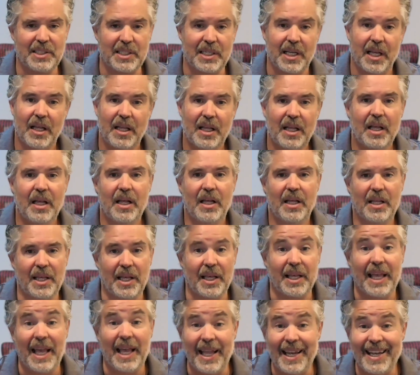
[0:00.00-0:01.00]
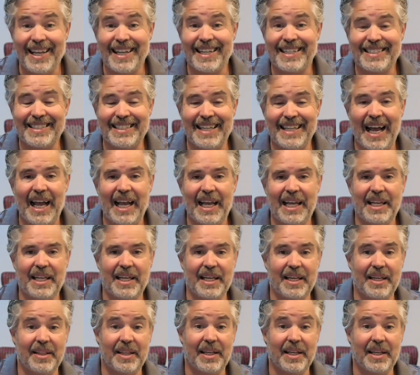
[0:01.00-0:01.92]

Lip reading: Like you get anxiety,